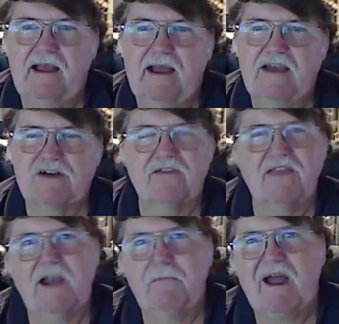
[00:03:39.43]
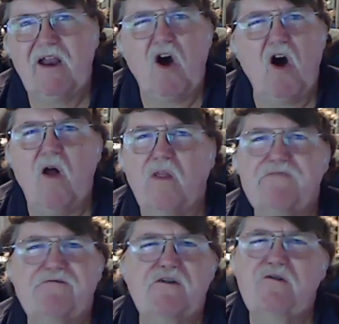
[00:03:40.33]
I started thinking about all the
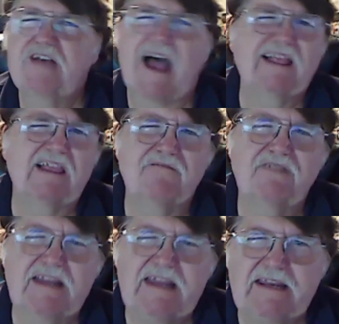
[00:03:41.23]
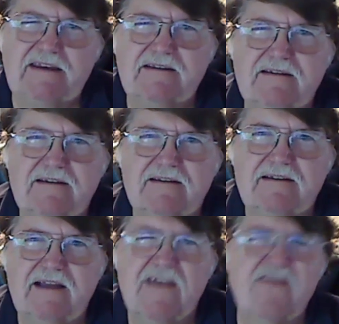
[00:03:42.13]
foods I love to eat.
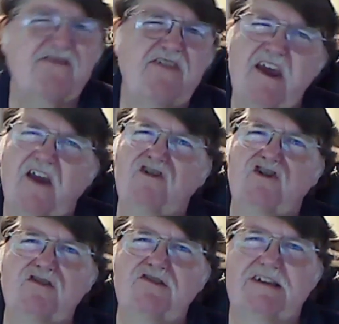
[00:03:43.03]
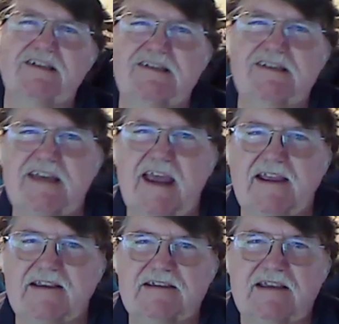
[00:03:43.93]
Thick, juicy
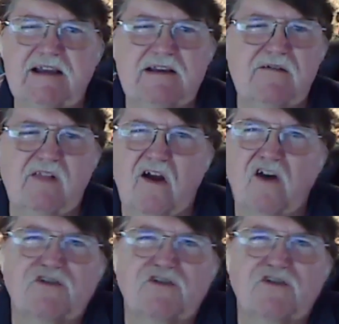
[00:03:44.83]
steaks, large,